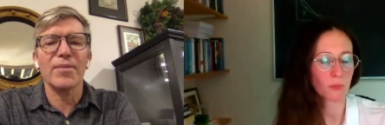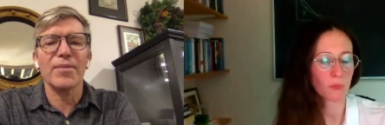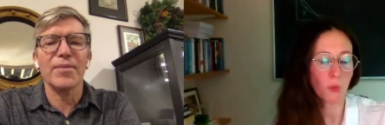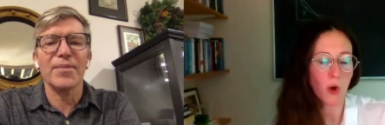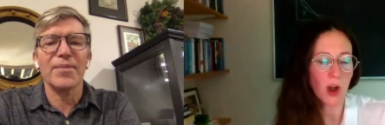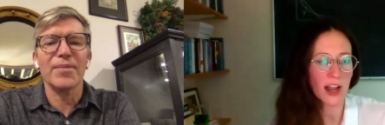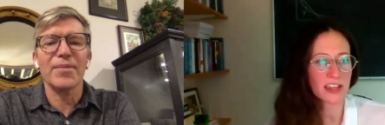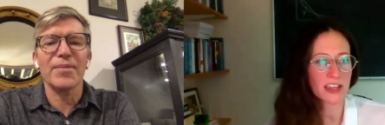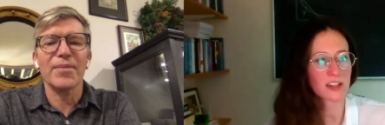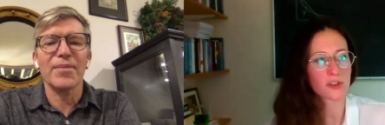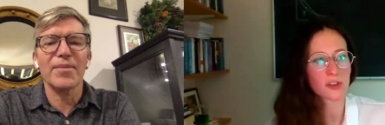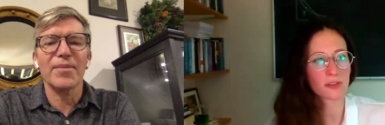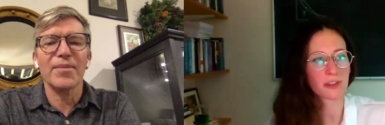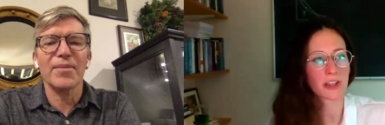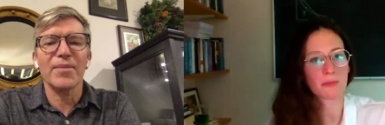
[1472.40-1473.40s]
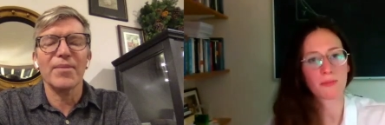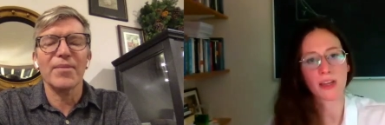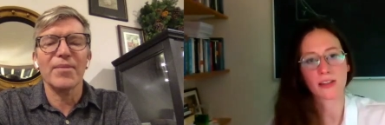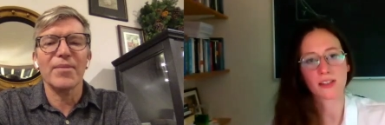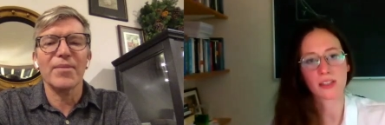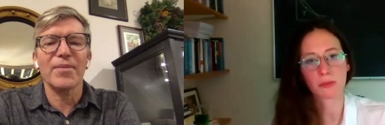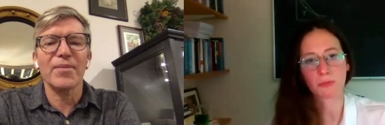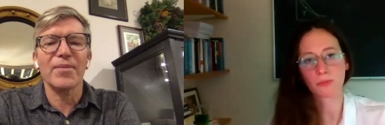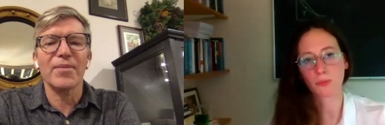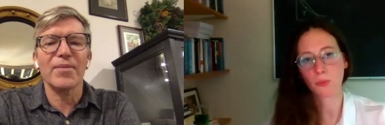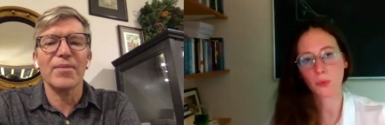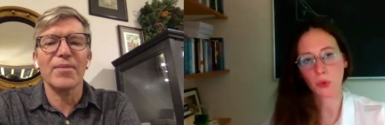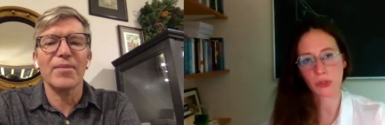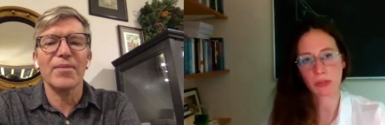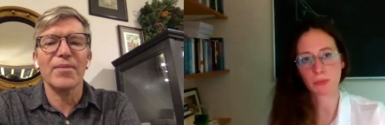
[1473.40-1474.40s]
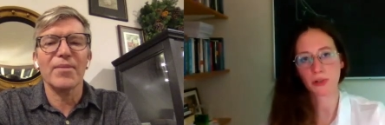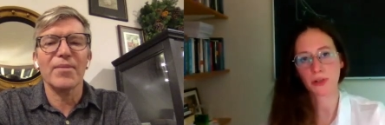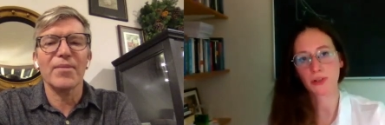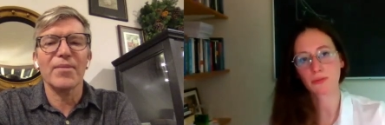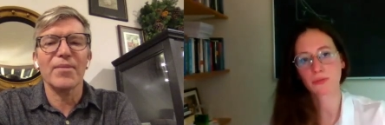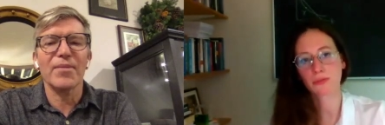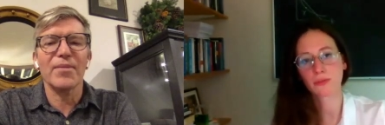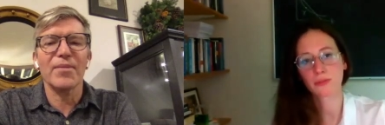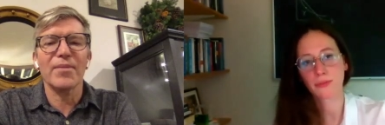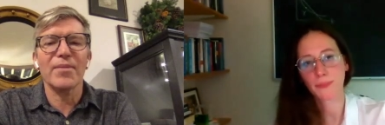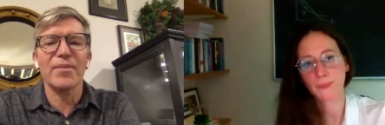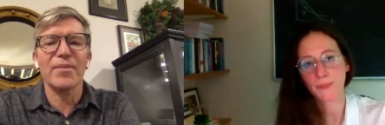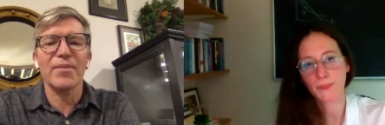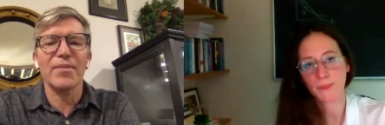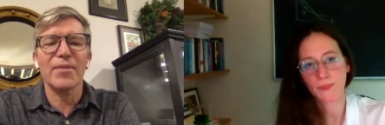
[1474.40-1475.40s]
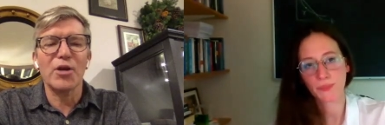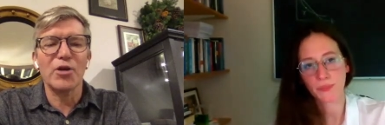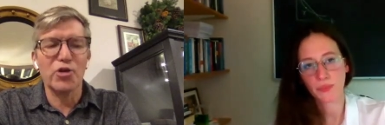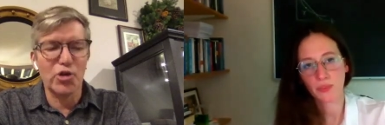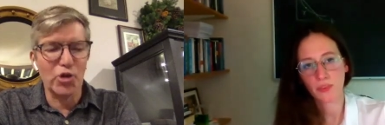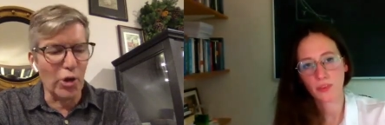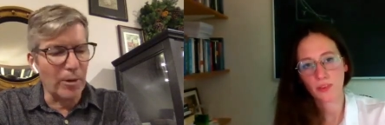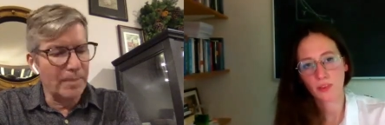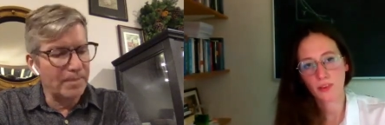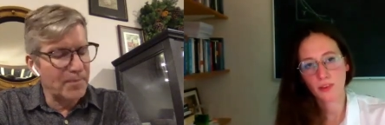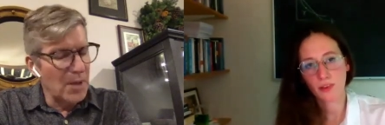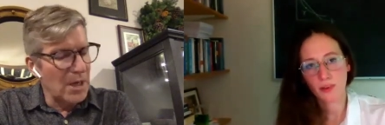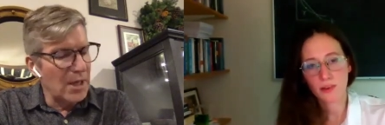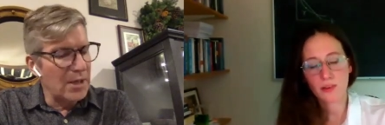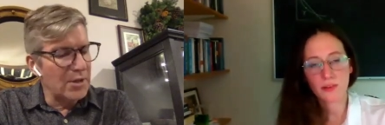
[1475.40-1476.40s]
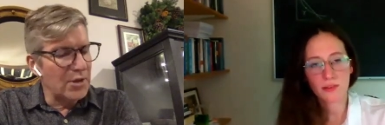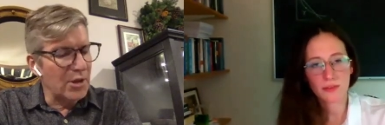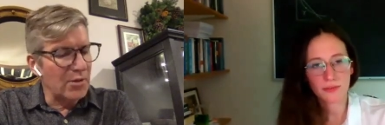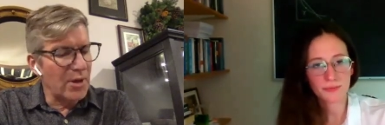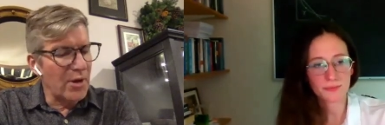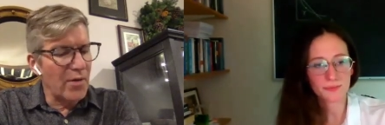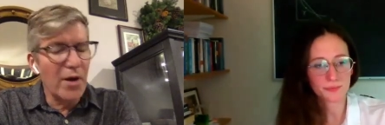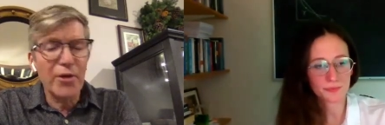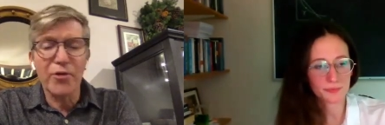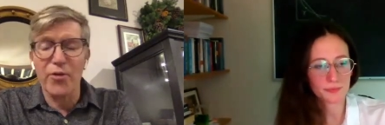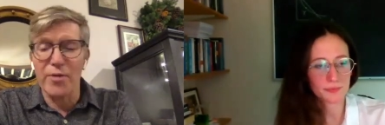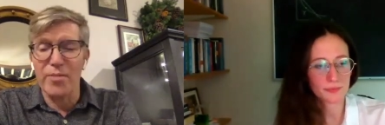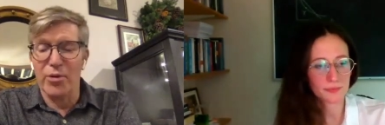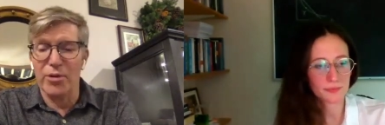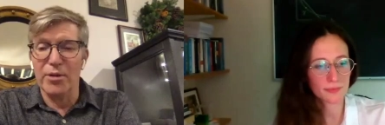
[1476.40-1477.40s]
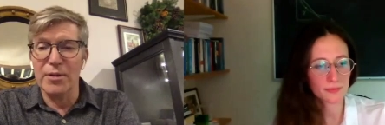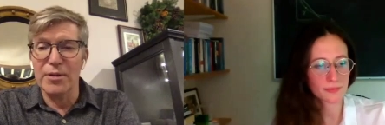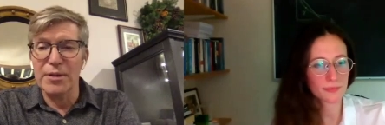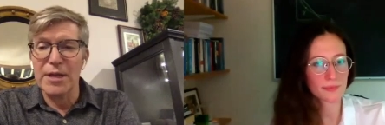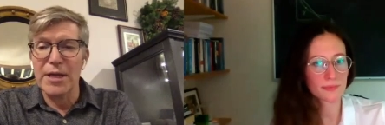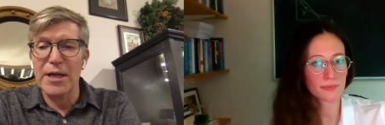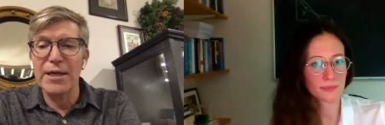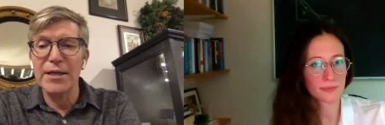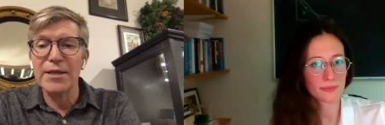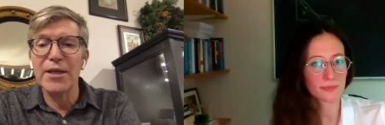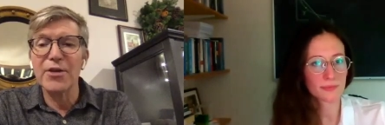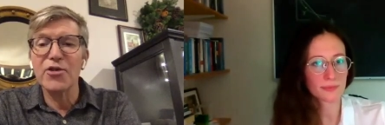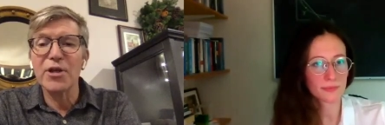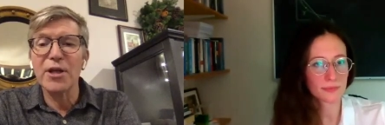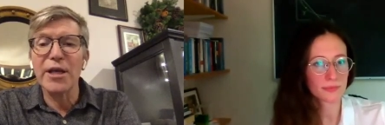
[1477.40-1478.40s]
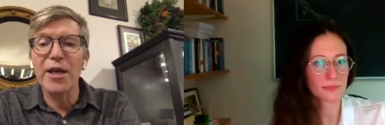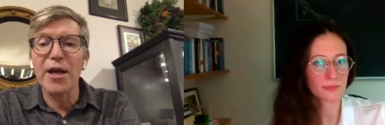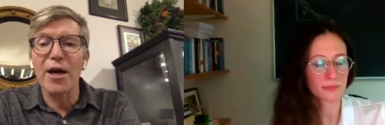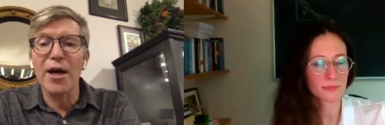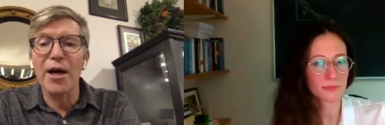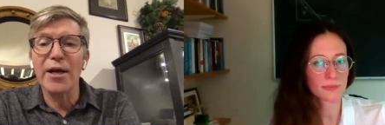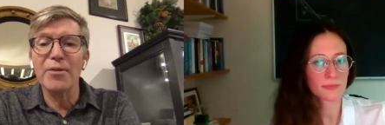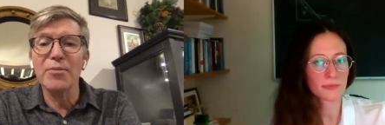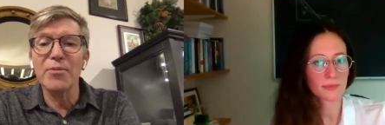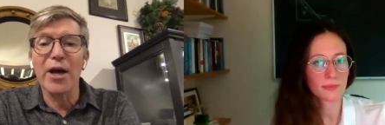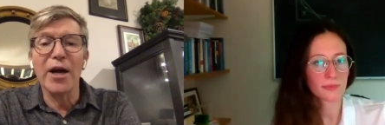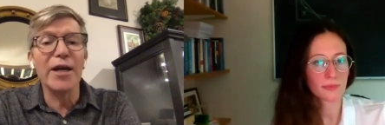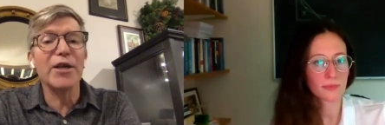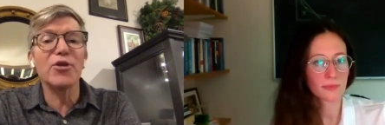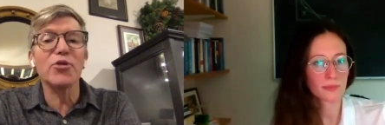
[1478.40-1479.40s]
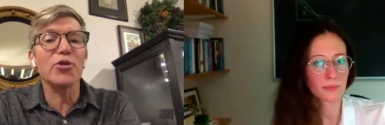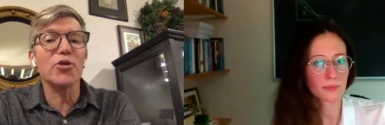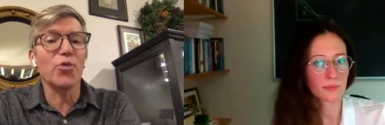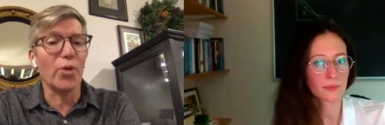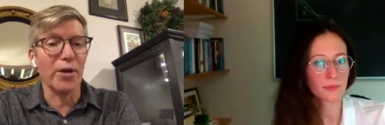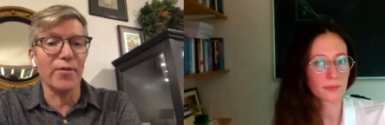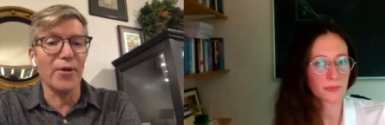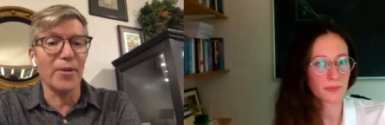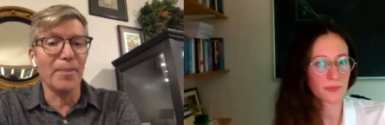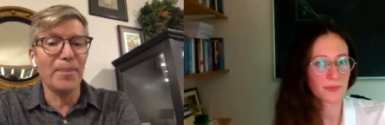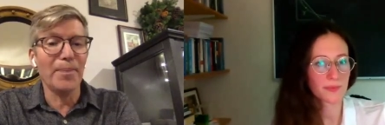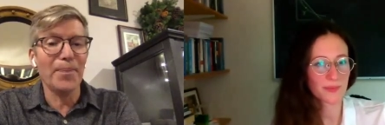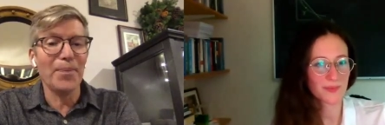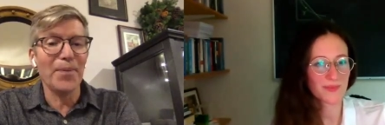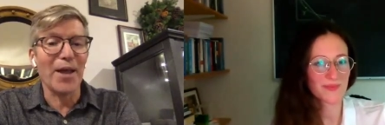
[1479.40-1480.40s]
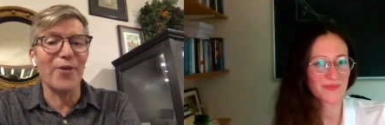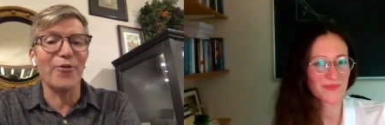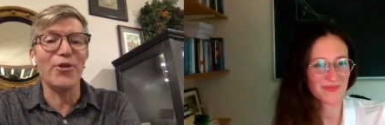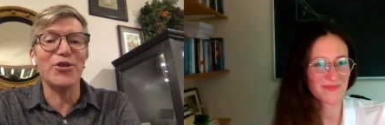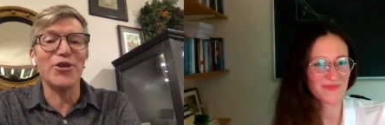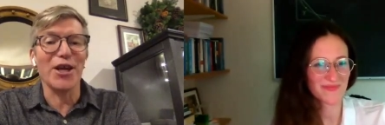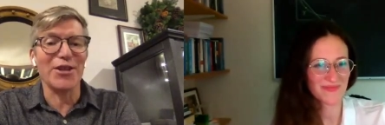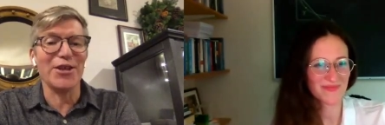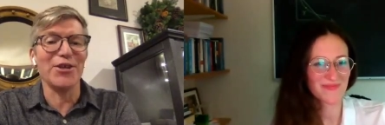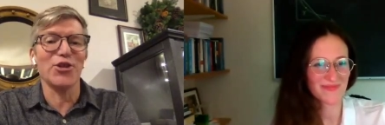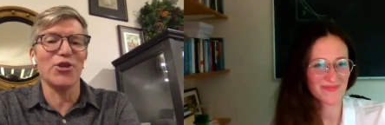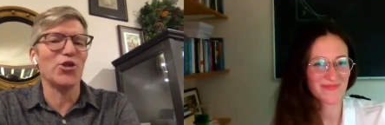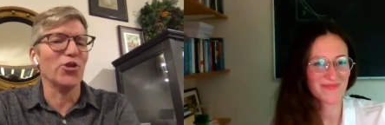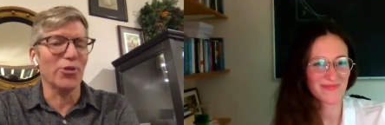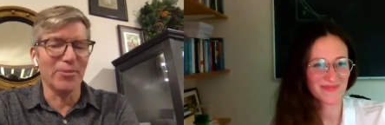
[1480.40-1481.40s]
Speaker 1: why each of them might seem plausible?
Speaker 2: Sure. So there are three models, and essentially I, I endorse one of them and reject the other two,